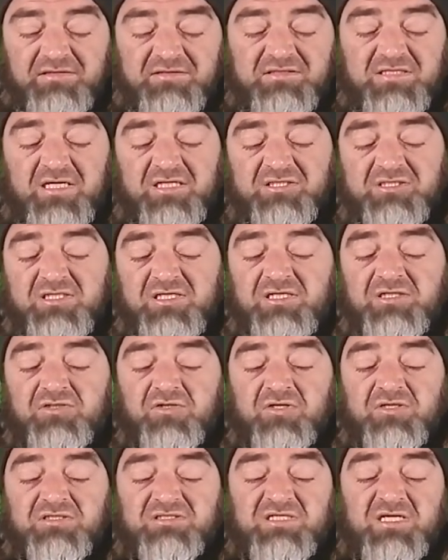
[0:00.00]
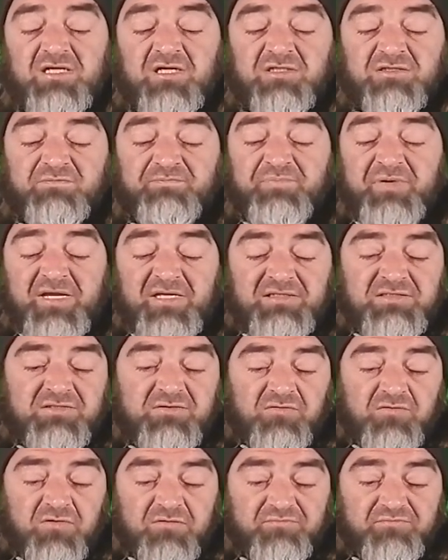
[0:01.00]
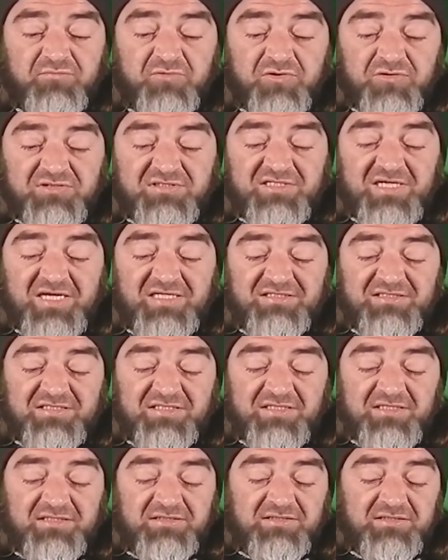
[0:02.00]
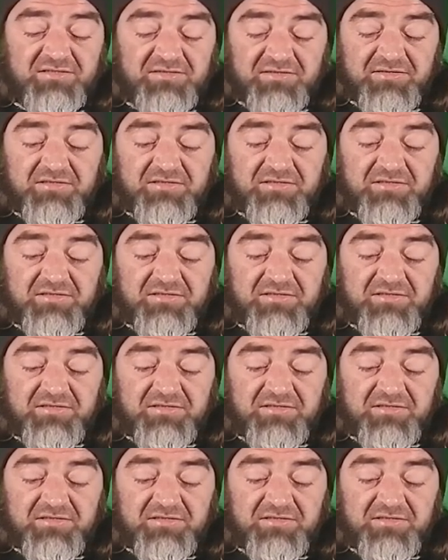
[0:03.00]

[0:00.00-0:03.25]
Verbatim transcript: It's actually Donatello's pet who got mutated.